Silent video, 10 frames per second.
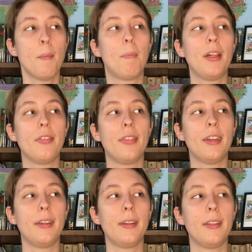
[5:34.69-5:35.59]
but
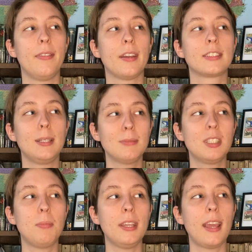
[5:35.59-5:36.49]
the there seems
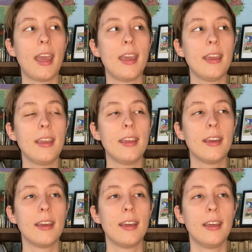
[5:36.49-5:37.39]
to be a